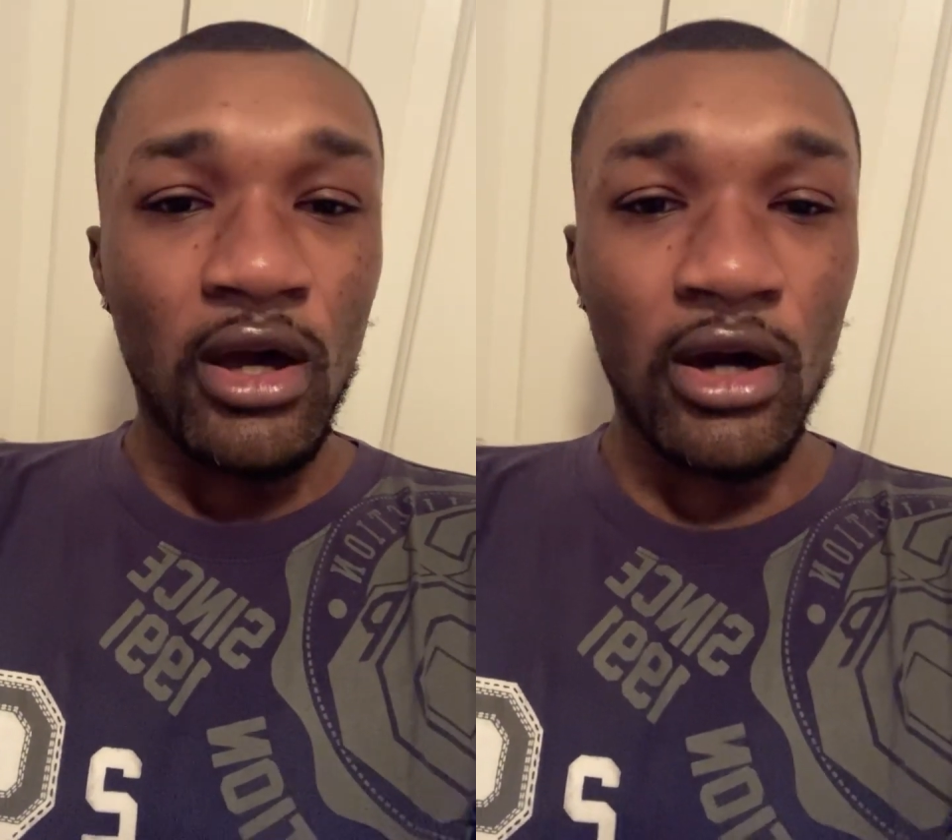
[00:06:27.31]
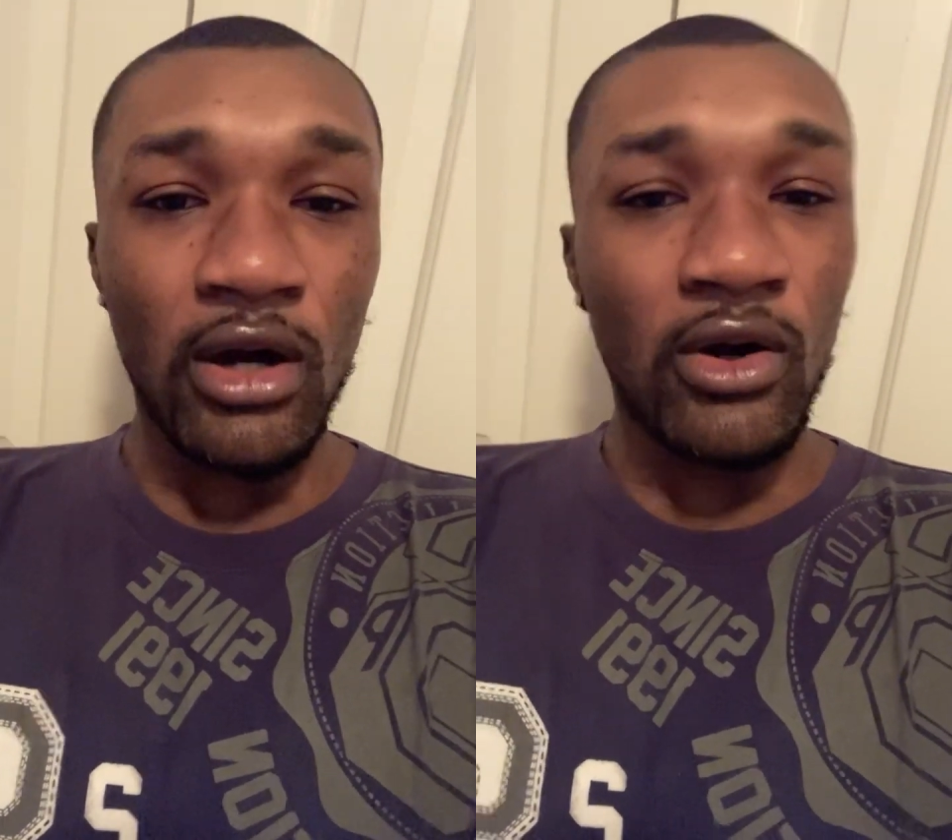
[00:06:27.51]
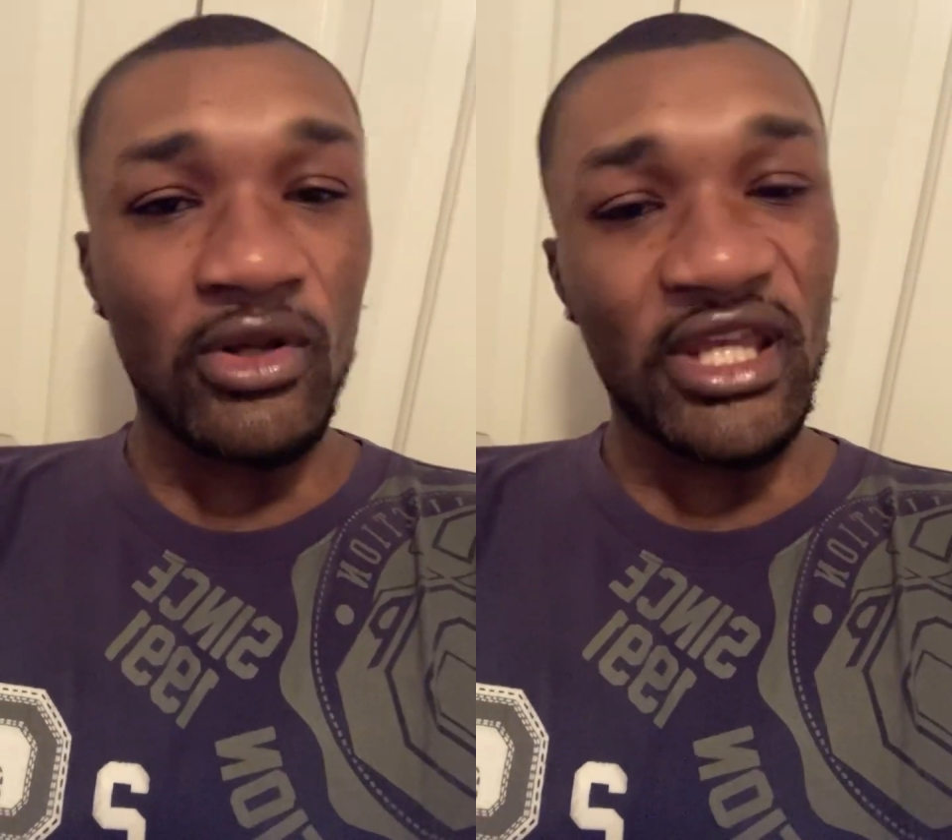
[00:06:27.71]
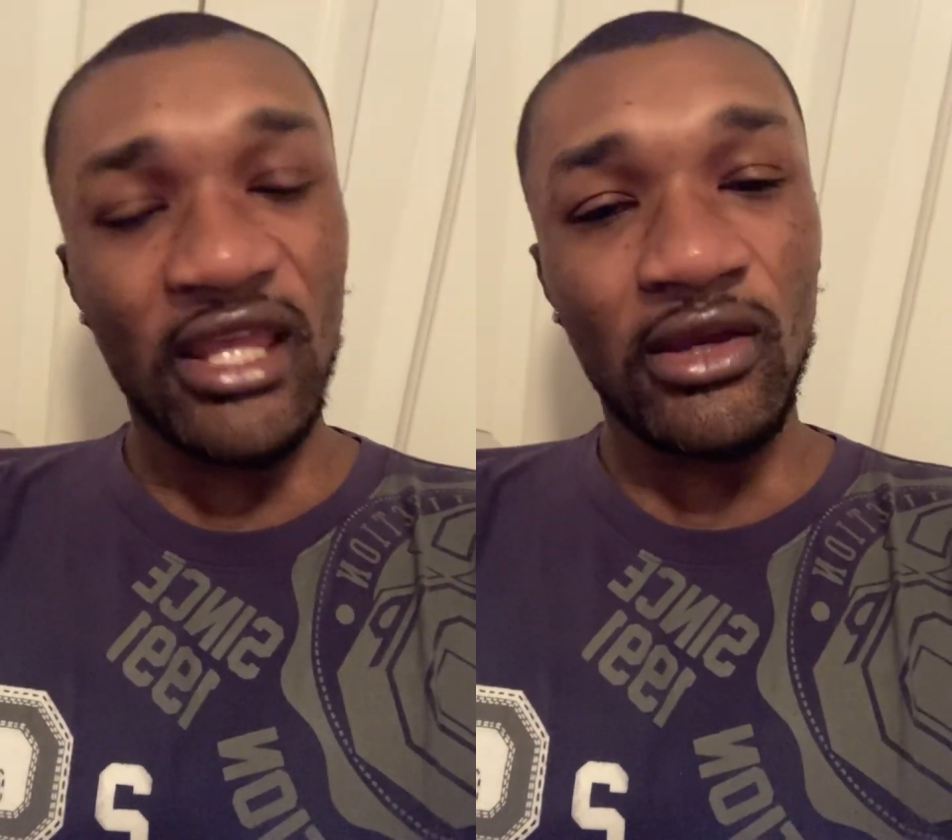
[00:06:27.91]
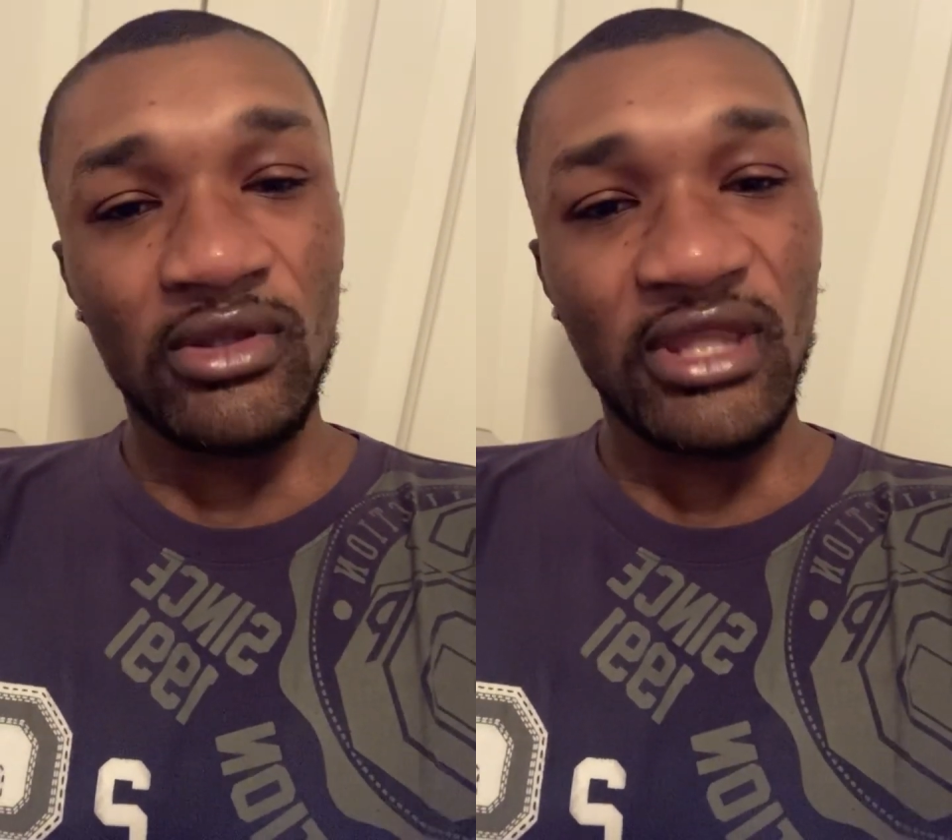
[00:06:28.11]
oh, they
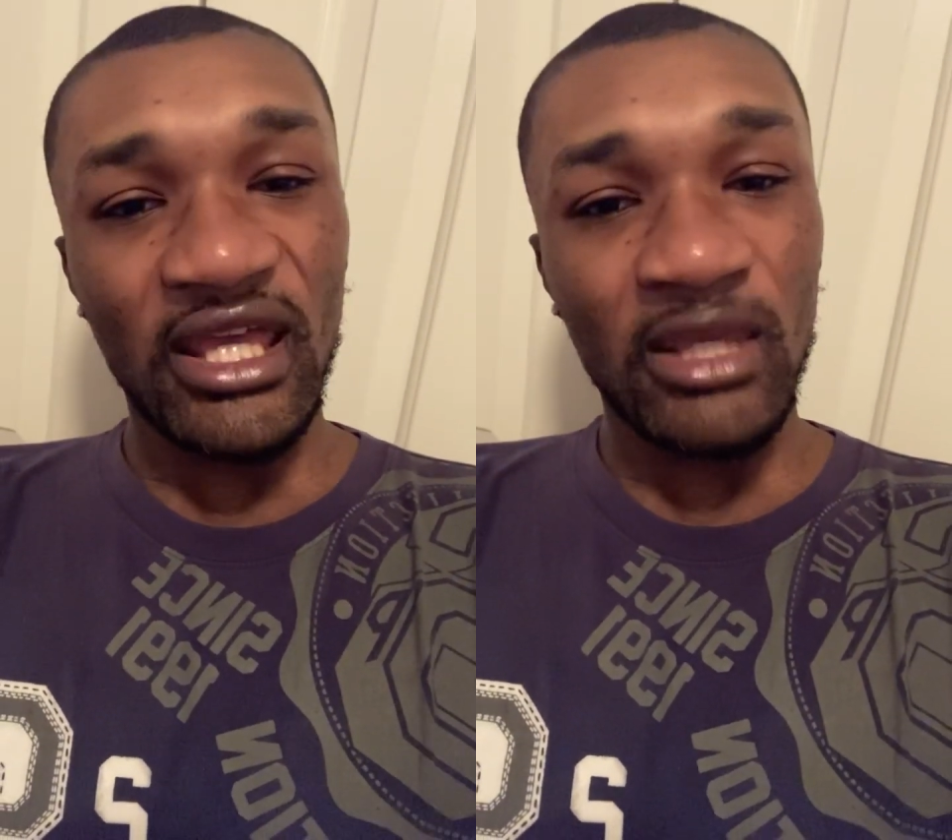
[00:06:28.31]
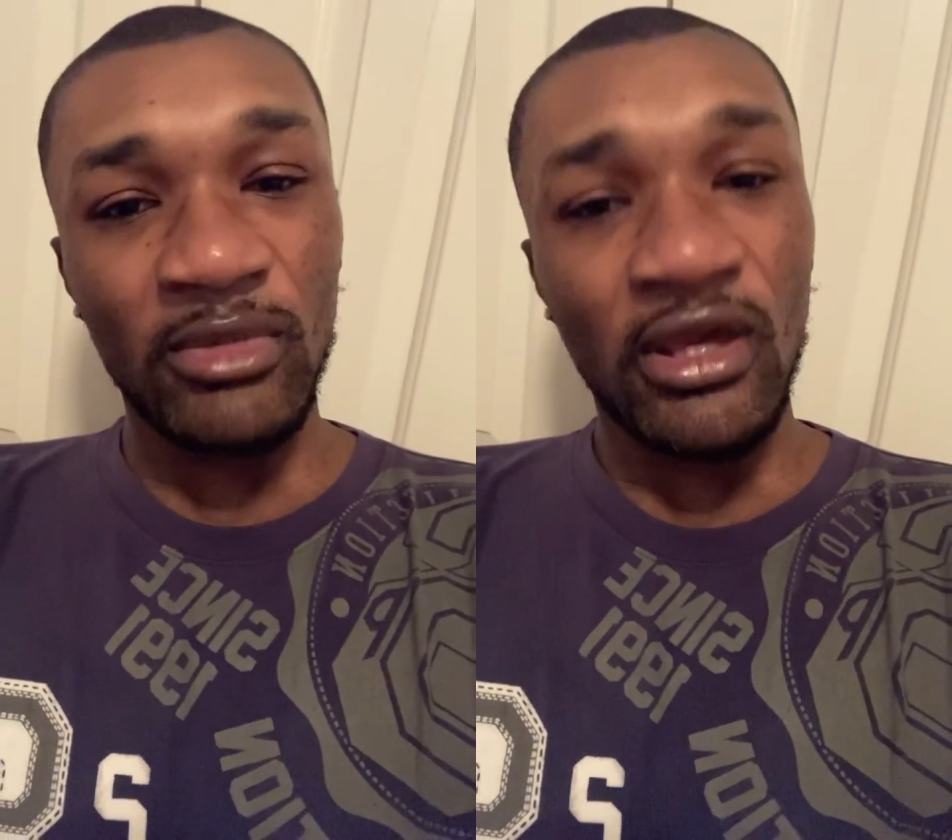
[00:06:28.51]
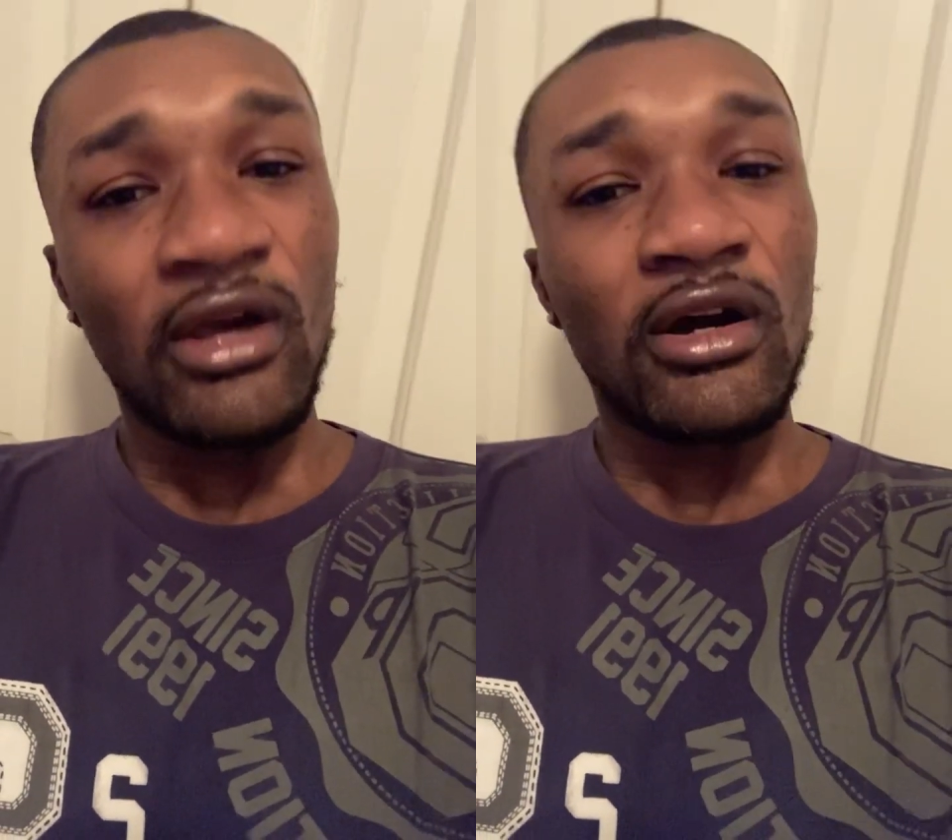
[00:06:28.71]
don't like me.